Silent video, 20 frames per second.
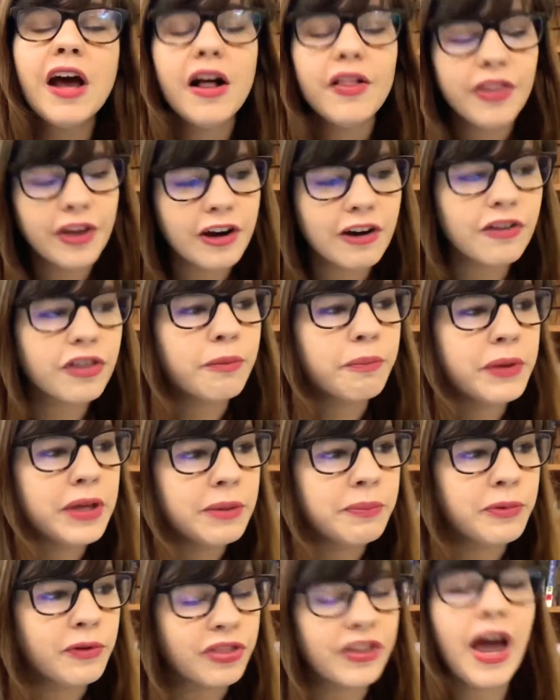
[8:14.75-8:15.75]
They are the
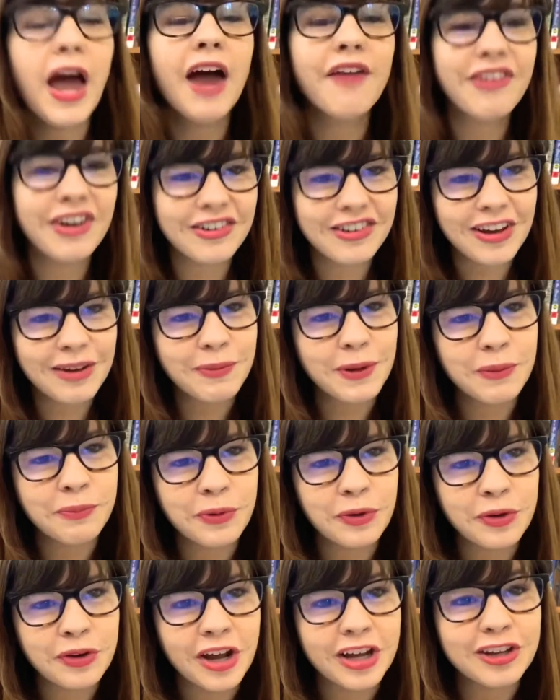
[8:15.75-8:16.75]
people, the everyday
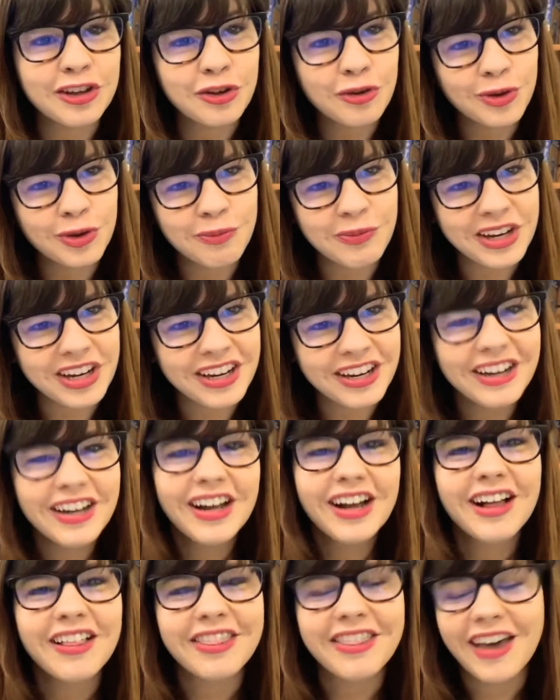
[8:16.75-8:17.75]
people like you and me,
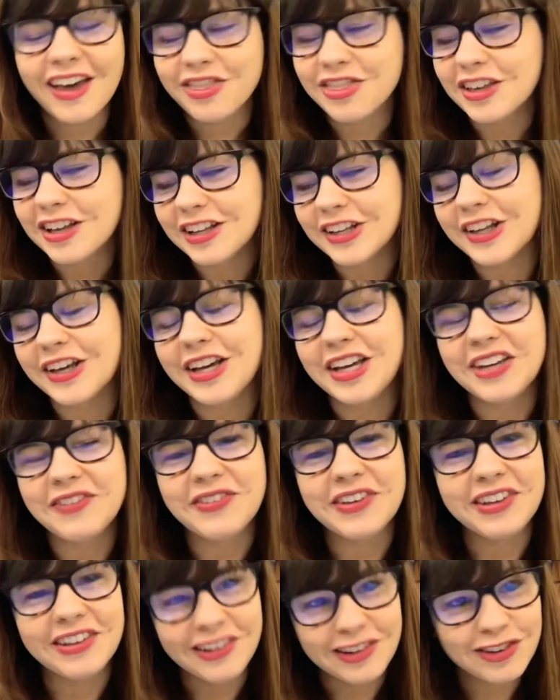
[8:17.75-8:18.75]
that the Clave
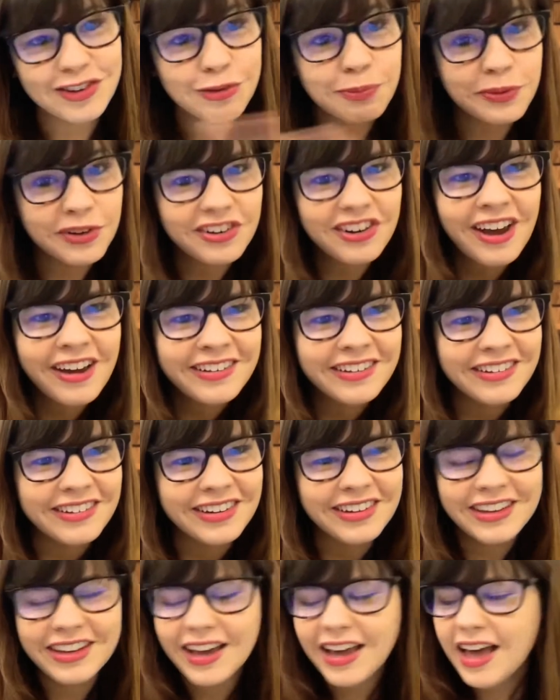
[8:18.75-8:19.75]
is
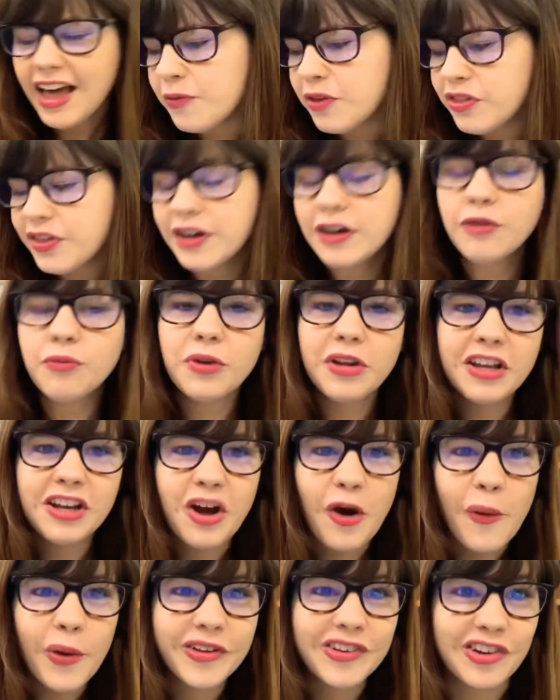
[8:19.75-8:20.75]
protecting. They didn't really
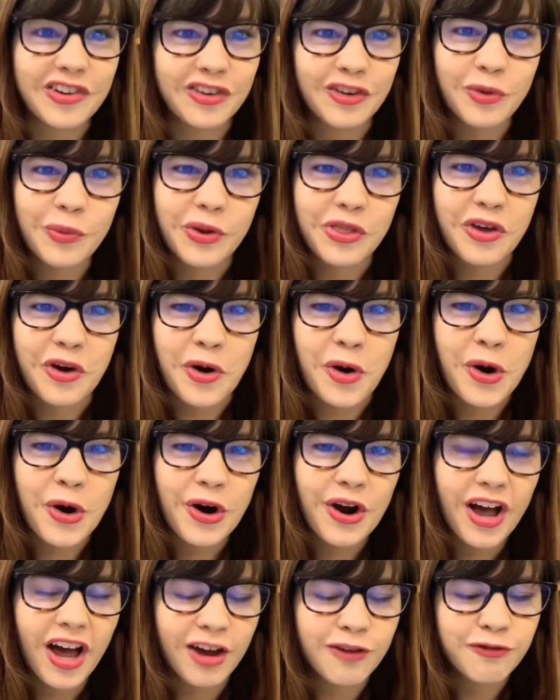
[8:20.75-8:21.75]
know what to do with her
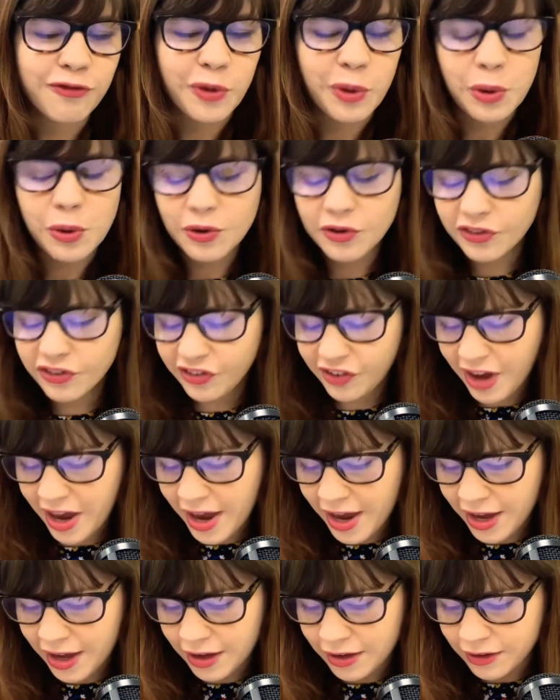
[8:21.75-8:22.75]
at first,
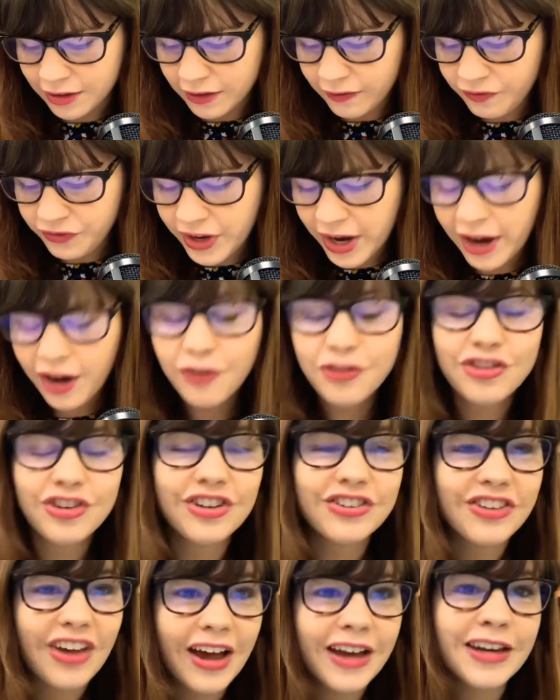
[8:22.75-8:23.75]
and now
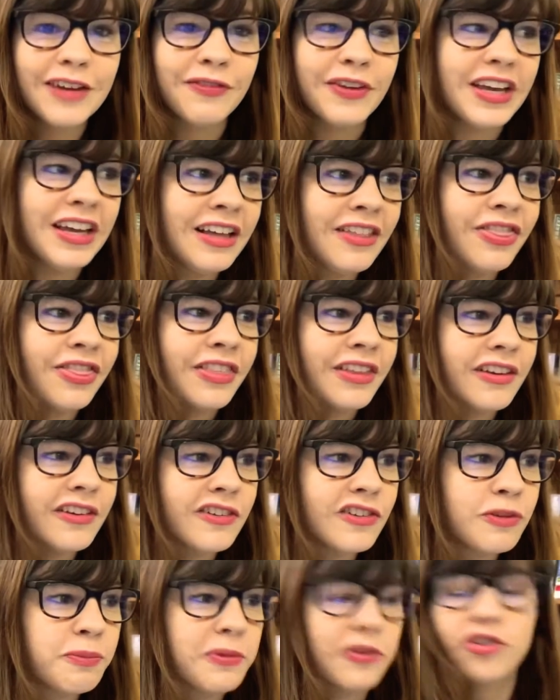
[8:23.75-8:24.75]
she's kind of in
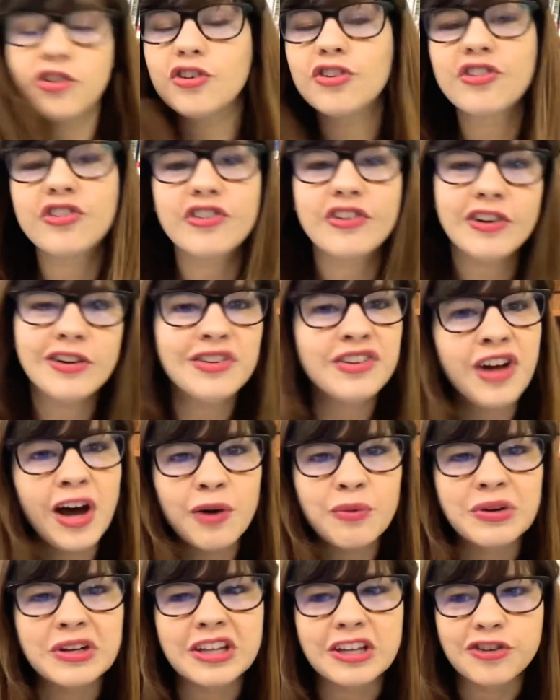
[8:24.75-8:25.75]
this, but she's still not
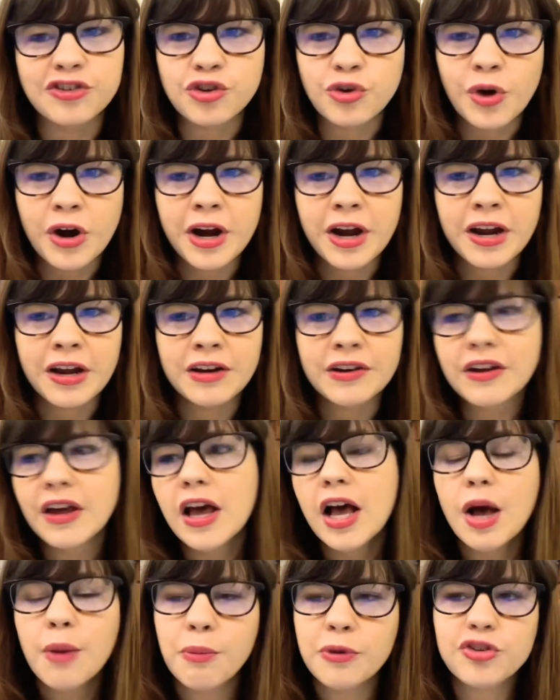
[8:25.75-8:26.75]
really trained.
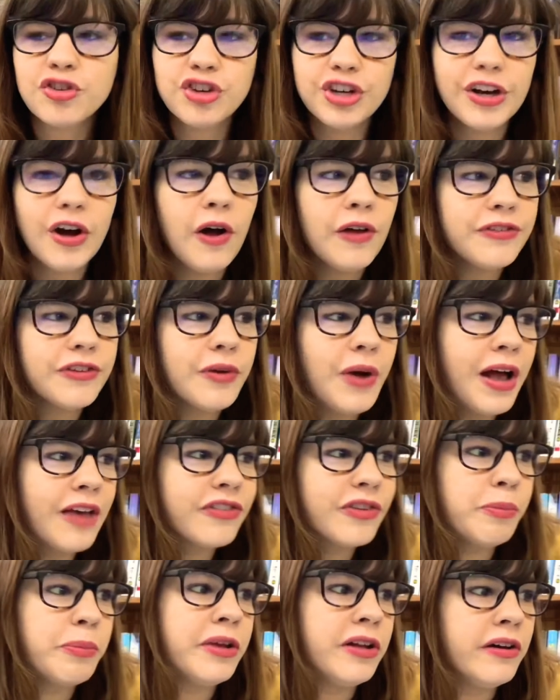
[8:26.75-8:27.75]
But she also has
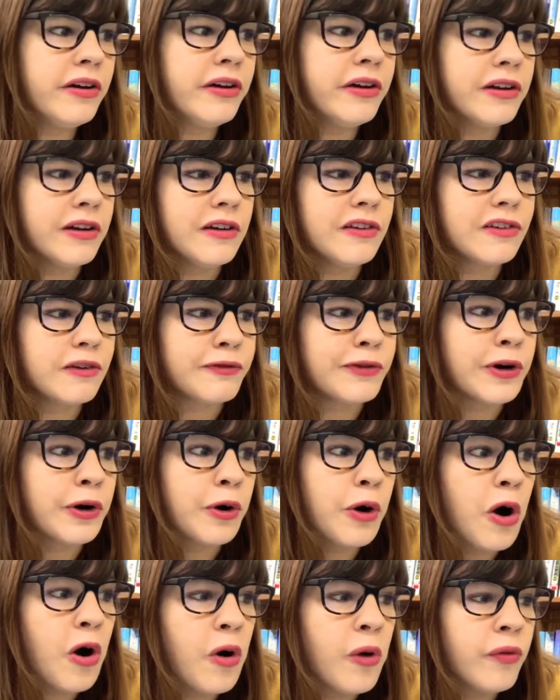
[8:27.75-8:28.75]
abilities of her
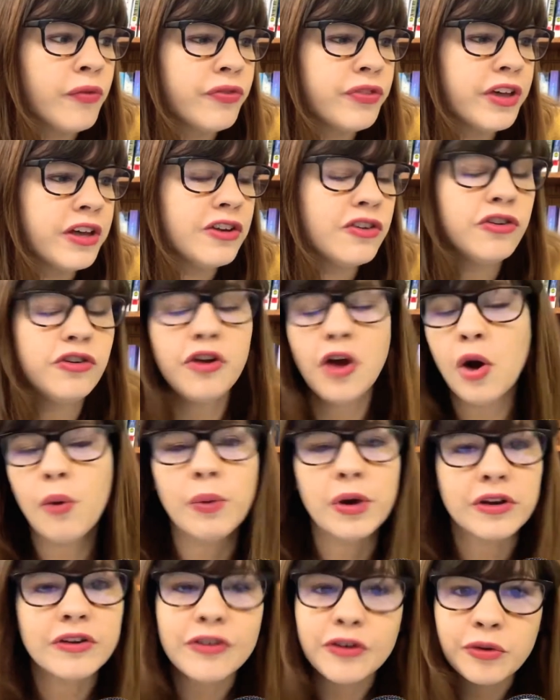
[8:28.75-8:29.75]
own that no
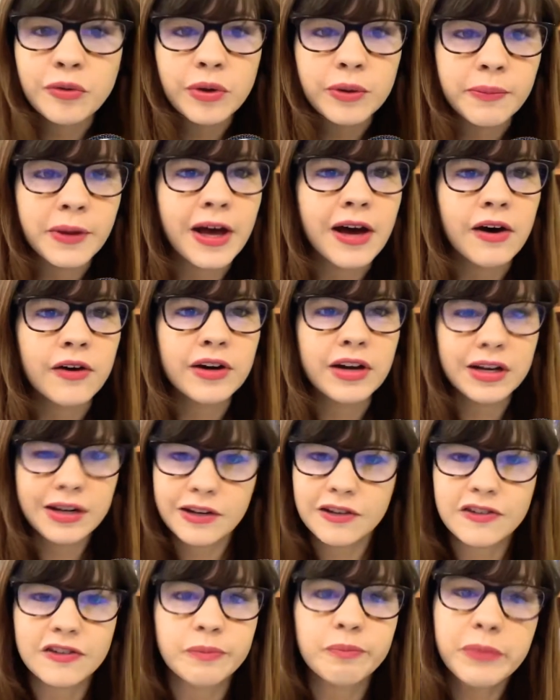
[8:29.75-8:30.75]
one knew about, and
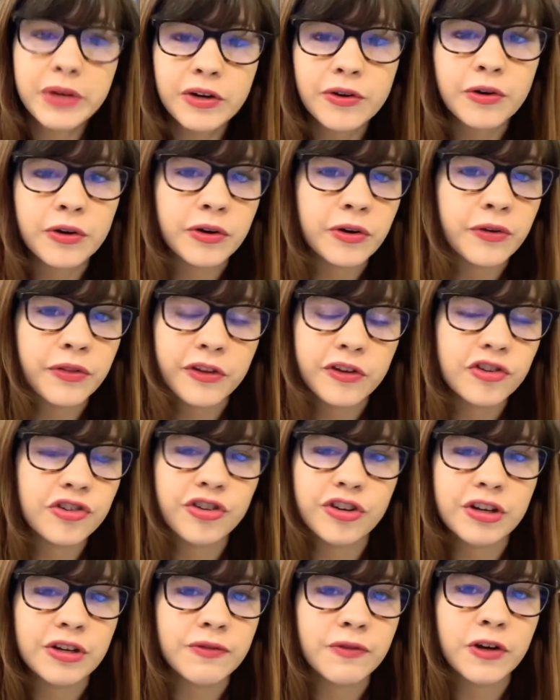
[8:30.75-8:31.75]
it's a miracle that
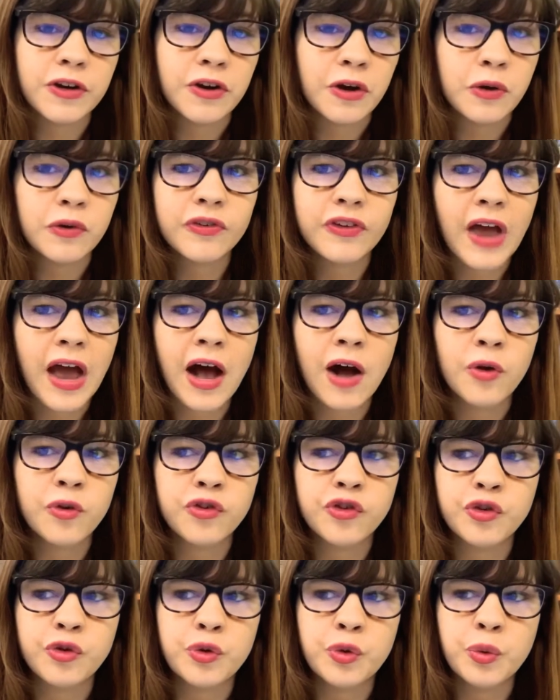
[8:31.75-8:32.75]
she even knows how
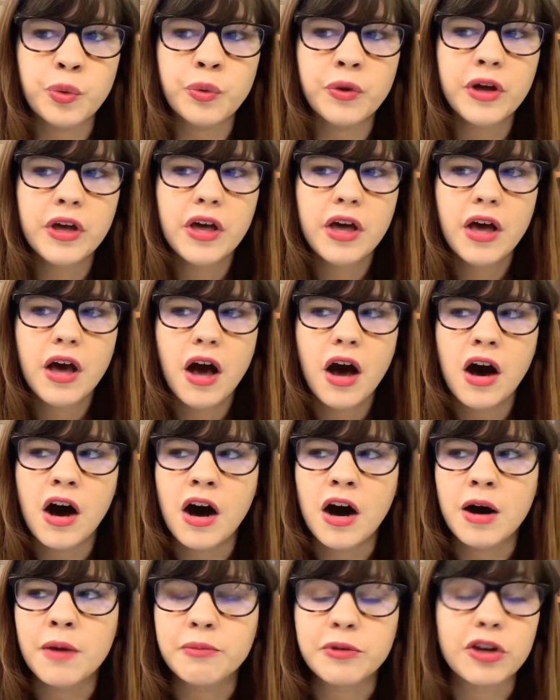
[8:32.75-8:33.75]
to
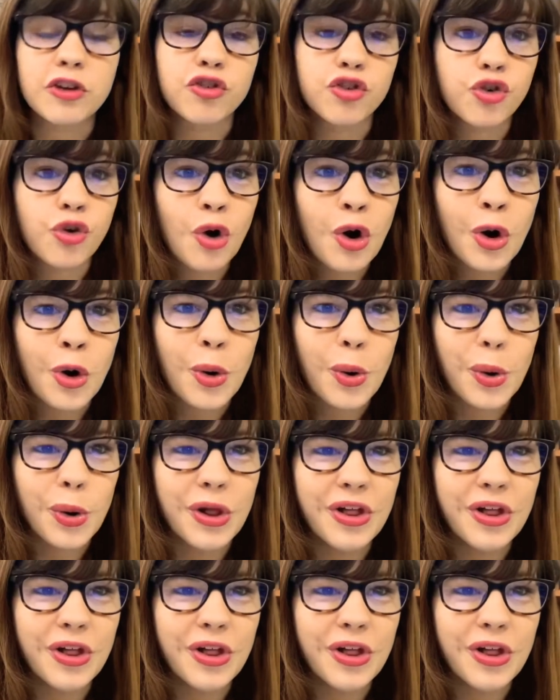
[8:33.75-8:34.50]
control.